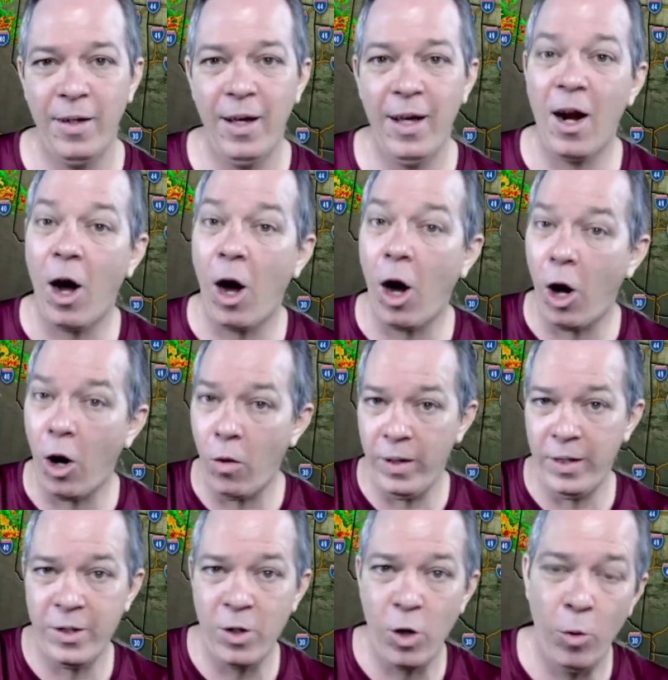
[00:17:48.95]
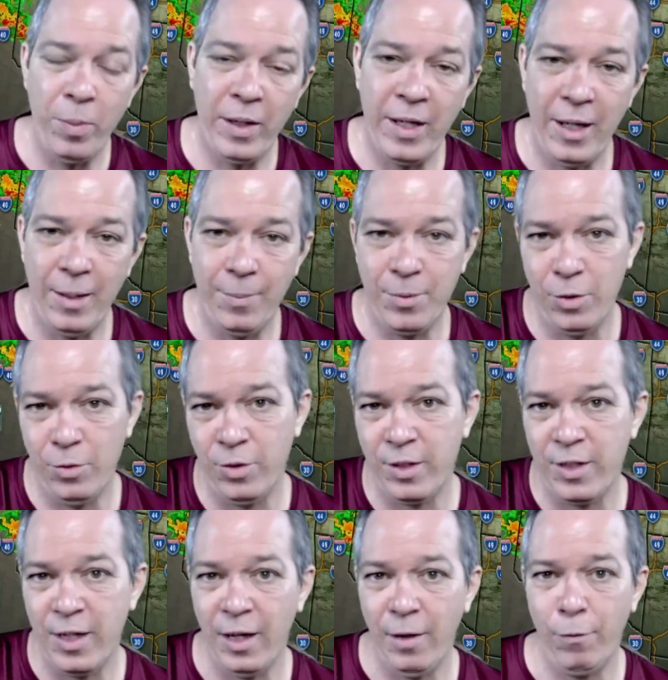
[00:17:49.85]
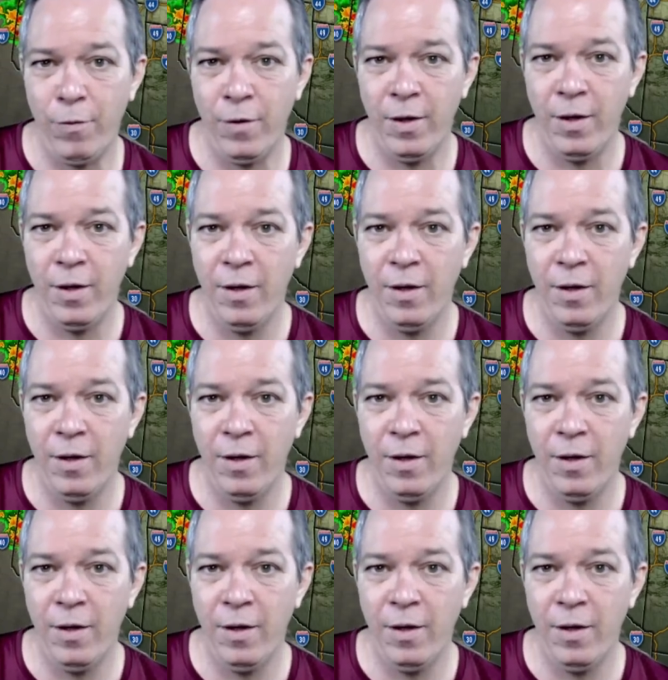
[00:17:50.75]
And I always hope he keeps you safe